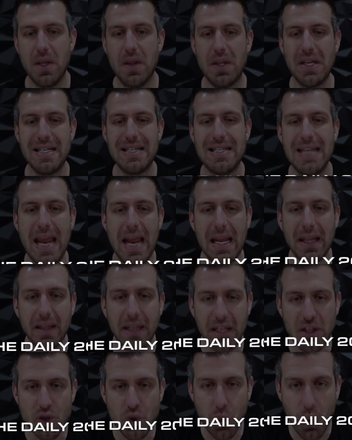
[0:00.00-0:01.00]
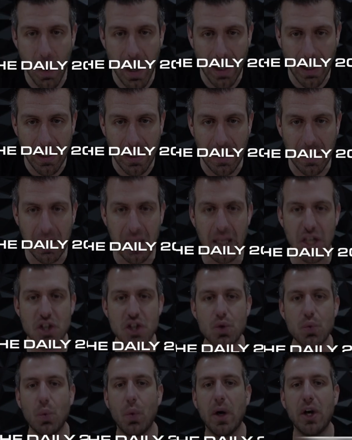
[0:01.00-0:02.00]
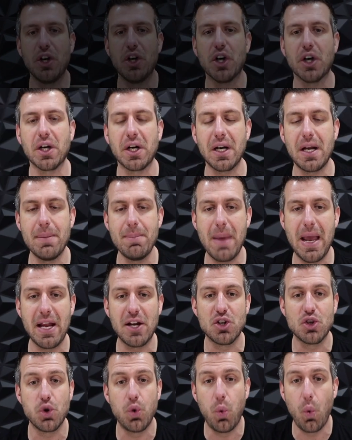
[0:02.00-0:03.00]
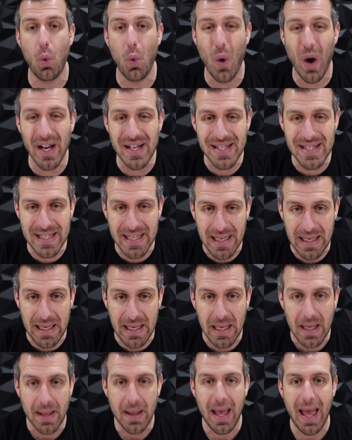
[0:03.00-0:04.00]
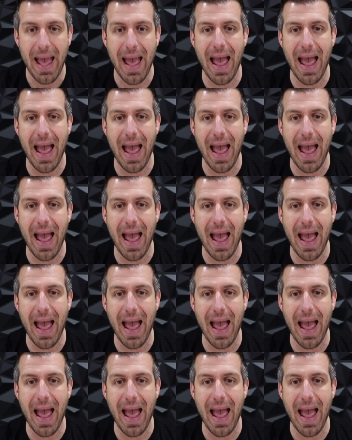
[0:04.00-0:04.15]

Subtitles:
The daily 20 is where you're gonna make 20